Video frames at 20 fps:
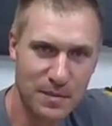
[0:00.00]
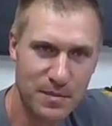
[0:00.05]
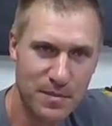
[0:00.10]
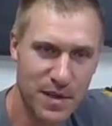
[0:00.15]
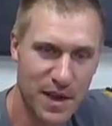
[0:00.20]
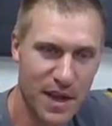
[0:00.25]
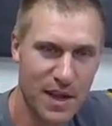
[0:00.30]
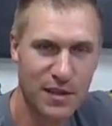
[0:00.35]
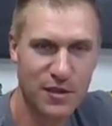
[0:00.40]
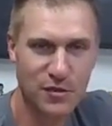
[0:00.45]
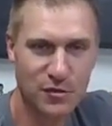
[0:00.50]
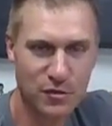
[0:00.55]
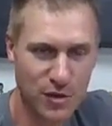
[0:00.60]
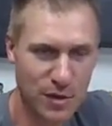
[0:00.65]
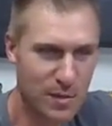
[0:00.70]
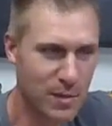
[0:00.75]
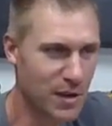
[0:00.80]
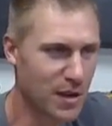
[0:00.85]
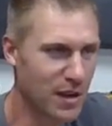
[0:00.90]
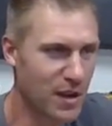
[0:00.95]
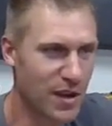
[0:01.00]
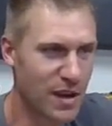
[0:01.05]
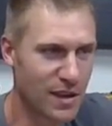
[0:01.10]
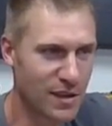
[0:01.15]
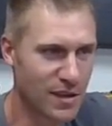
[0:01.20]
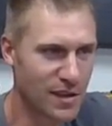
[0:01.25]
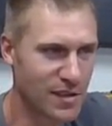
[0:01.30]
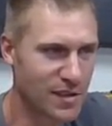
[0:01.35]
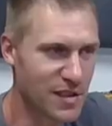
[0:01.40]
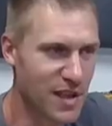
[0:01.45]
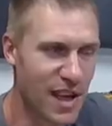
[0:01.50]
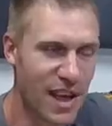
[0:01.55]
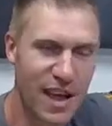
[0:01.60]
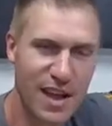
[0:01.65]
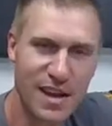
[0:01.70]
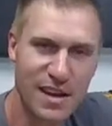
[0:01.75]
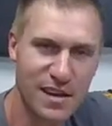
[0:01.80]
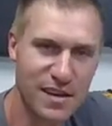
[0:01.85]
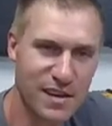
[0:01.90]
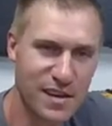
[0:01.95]
edge trimming along the
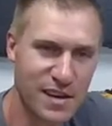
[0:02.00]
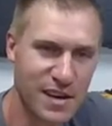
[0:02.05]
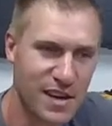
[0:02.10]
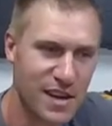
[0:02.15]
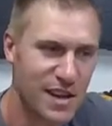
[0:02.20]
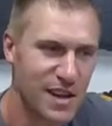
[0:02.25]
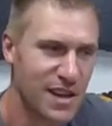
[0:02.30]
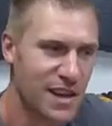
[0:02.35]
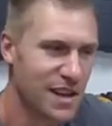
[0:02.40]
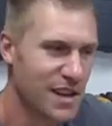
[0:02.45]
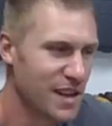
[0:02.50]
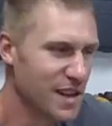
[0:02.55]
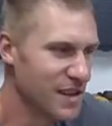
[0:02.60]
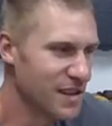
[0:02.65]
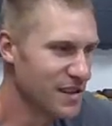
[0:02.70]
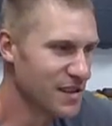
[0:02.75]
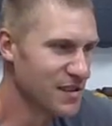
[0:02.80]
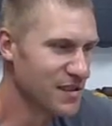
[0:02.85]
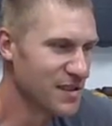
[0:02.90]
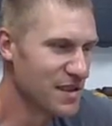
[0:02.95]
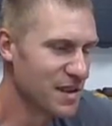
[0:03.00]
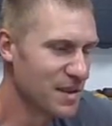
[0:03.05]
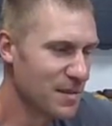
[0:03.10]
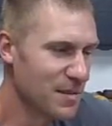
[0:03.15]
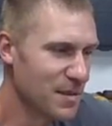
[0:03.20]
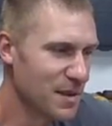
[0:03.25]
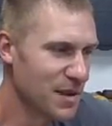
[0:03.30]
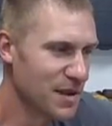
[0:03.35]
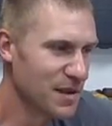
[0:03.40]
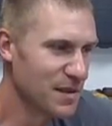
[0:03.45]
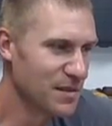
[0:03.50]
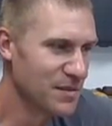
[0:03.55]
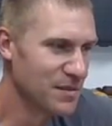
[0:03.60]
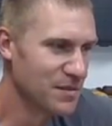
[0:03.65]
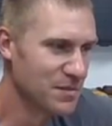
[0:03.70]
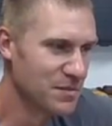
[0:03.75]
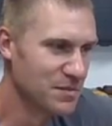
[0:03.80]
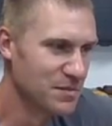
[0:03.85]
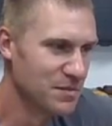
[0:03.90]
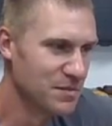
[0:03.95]
side, and some
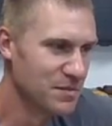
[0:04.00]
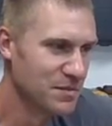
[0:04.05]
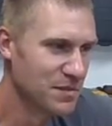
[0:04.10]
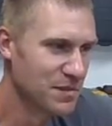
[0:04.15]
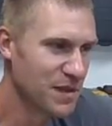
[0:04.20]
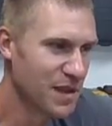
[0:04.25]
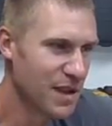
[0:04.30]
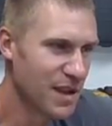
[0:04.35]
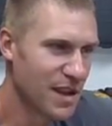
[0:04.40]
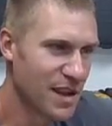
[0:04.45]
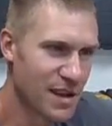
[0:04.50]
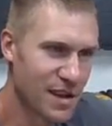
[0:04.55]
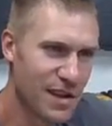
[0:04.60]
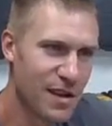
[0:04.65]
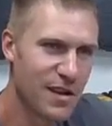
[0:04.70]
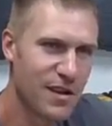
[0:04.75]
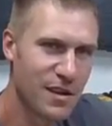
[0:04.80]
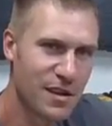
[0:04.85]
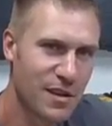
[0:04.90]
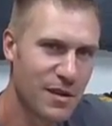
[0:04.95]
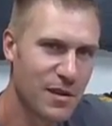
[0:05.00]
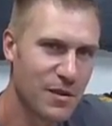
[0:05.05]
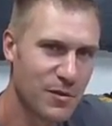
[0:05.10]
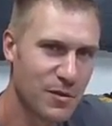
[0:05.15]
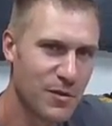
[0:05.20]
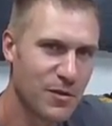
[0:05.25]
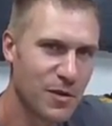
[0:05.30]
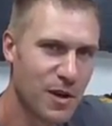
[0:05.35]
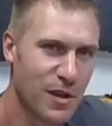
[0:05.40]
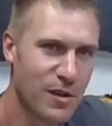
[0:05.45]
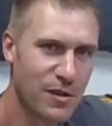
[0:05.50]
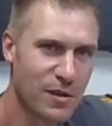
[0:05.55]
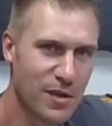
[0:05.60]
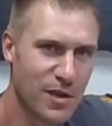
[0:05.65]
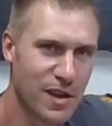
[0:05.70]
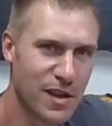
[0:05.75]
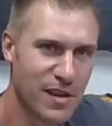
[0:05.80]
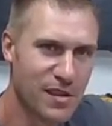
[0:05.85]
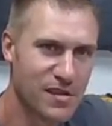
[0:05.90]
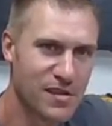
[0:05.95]
a few other
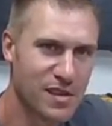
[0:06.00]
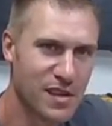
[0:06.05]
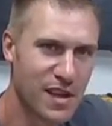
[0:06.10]
things.